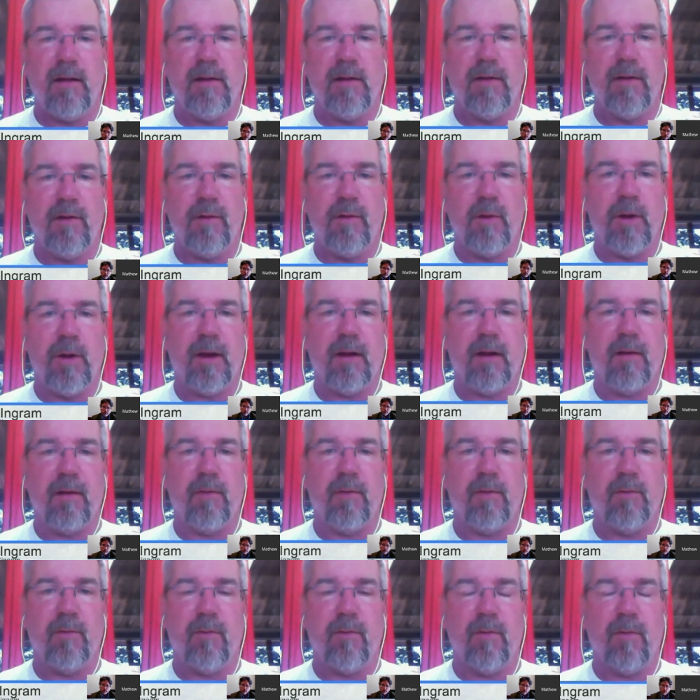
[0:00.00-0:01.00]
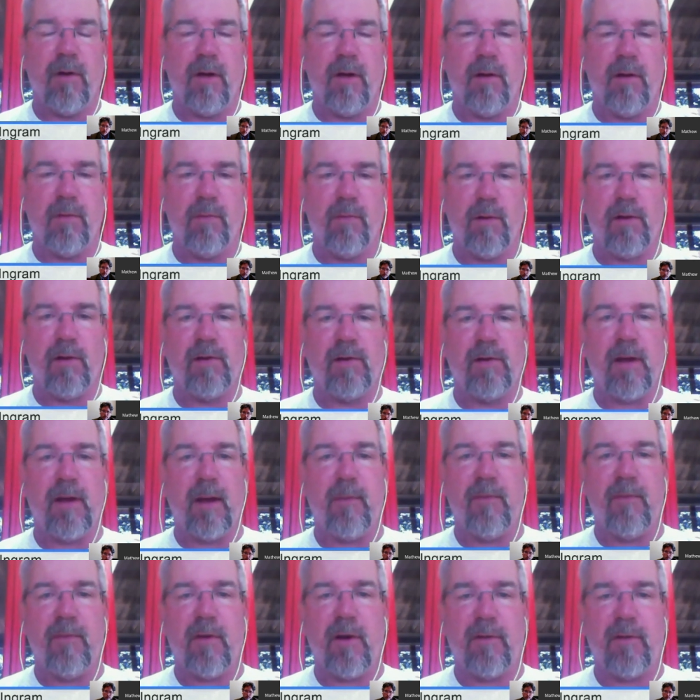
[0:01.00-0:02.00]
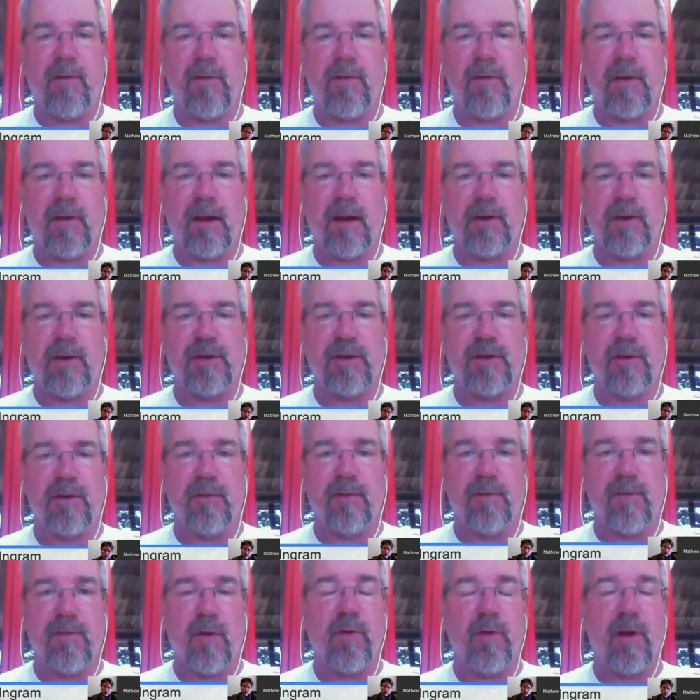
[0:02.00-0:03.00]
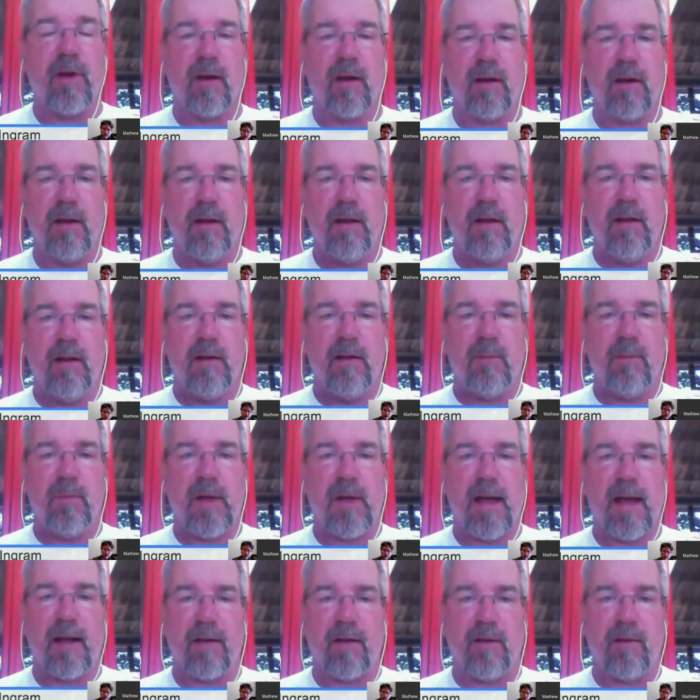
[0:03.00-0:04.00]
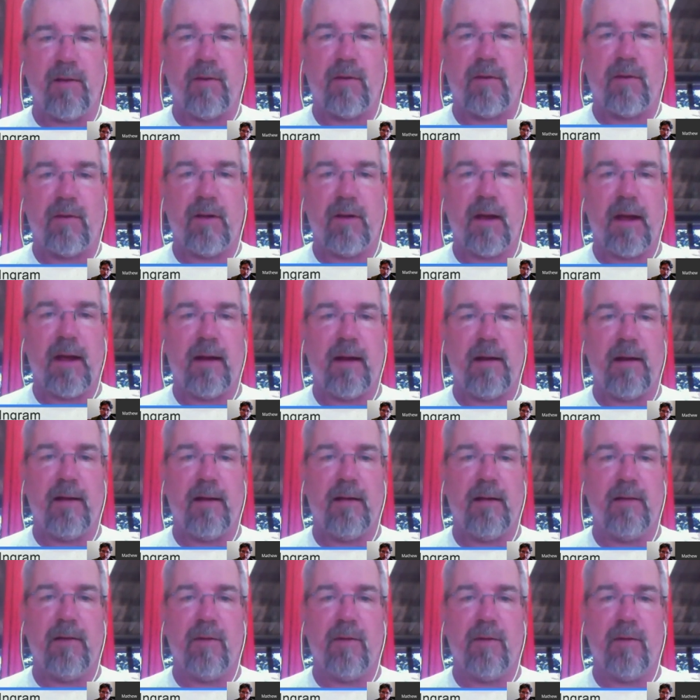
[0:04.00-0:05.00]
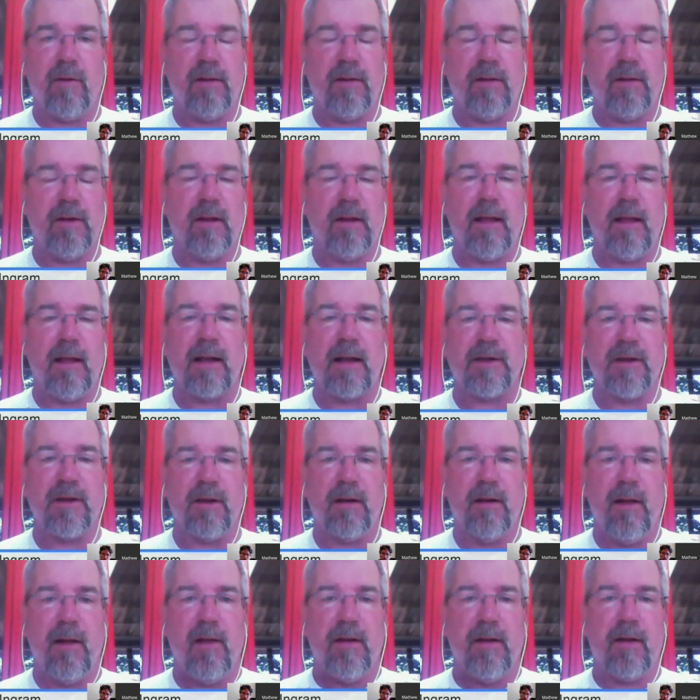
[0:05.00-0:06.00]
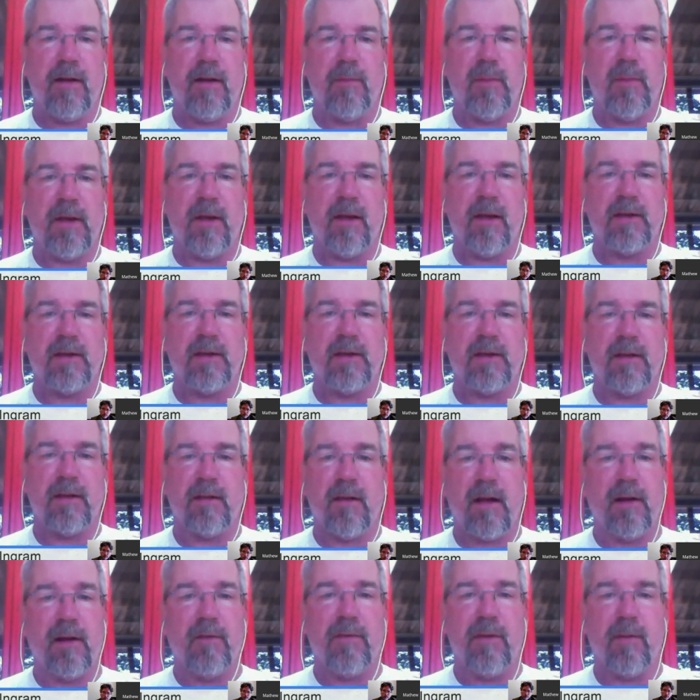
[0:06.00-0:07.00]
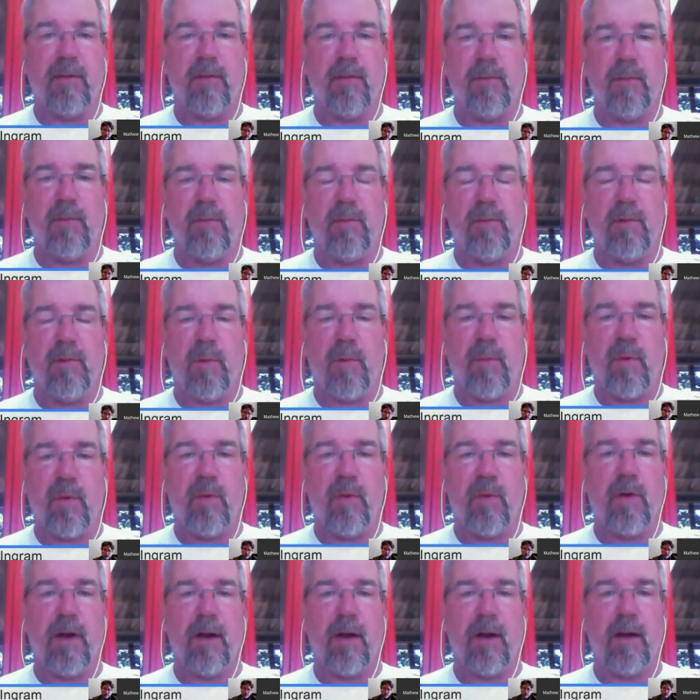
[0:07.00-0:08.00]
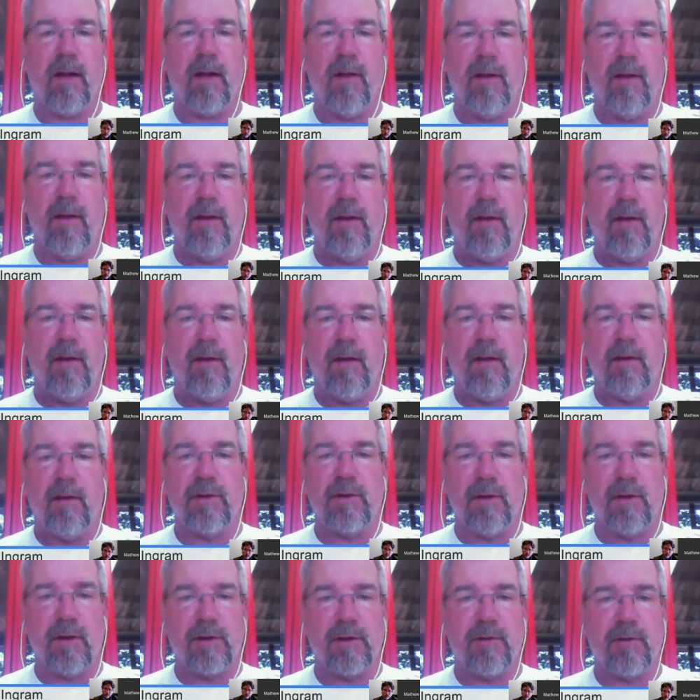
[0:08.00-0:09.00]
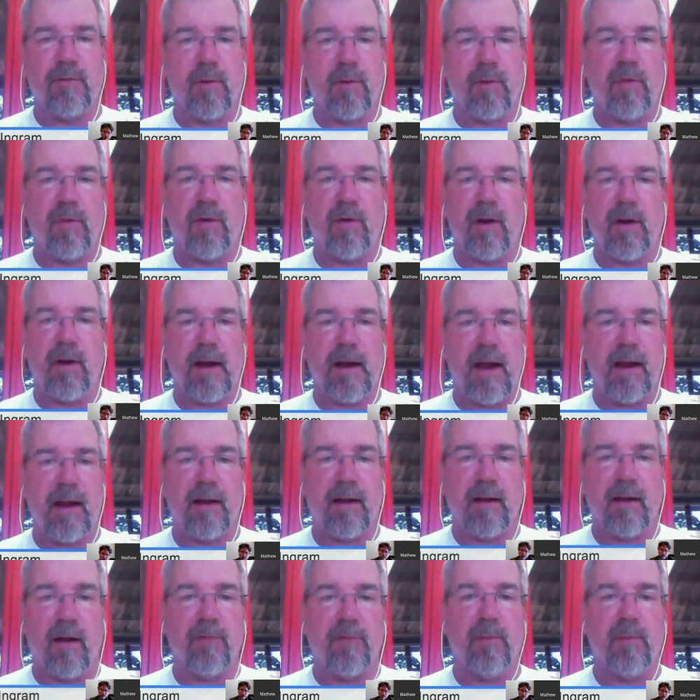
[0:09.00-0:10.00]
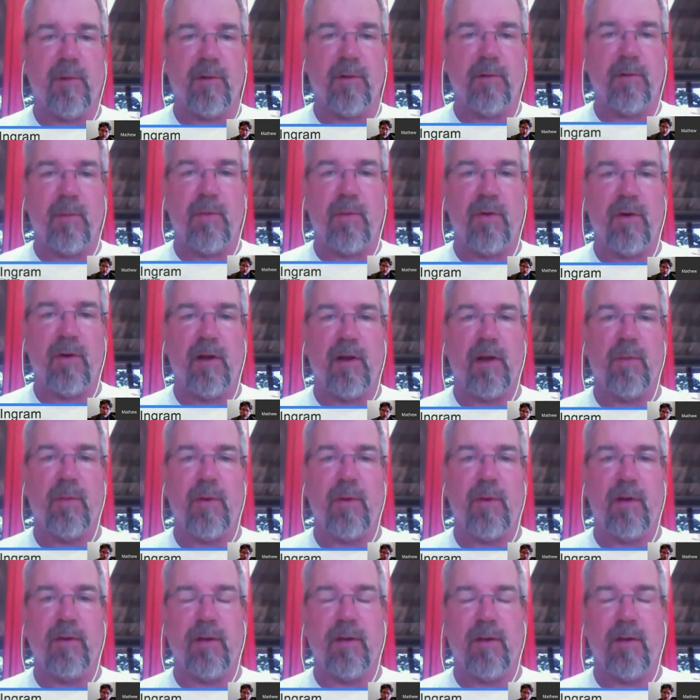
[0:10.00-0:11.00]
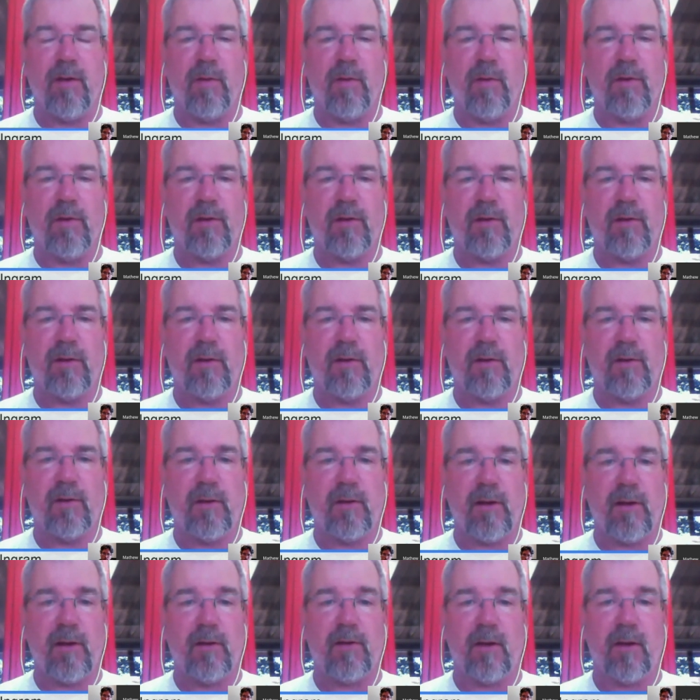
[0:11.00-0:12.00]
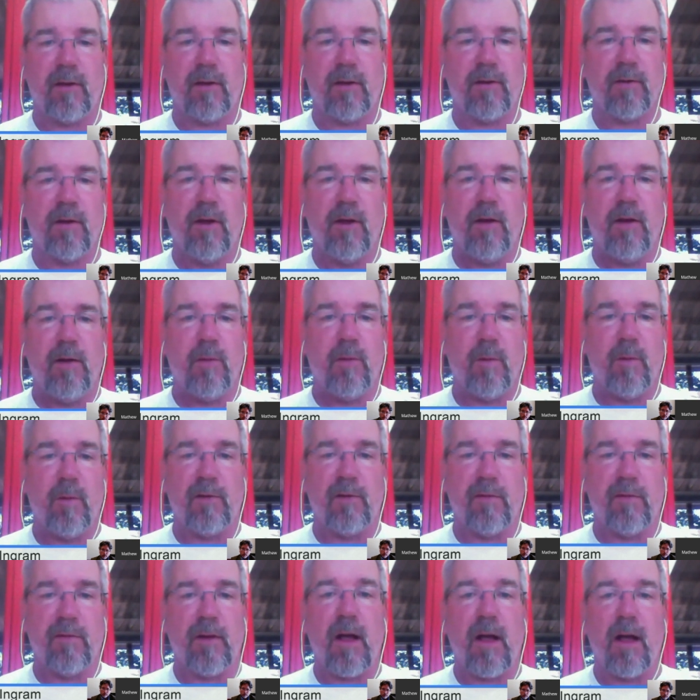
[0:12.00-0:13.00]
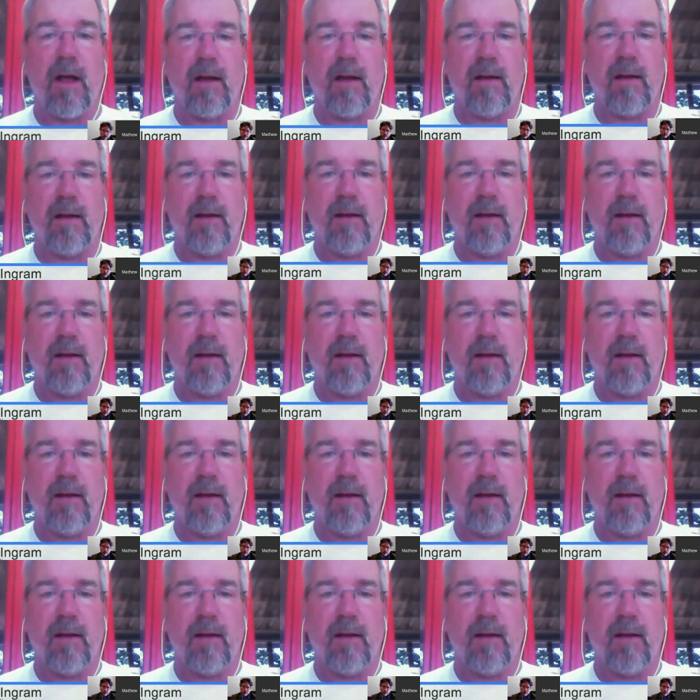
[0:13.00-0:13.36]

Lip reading: doing real-time verification of voting patterns during the election, because a lot of the reporting, traditional reporting and government reporting about those statistics was flawed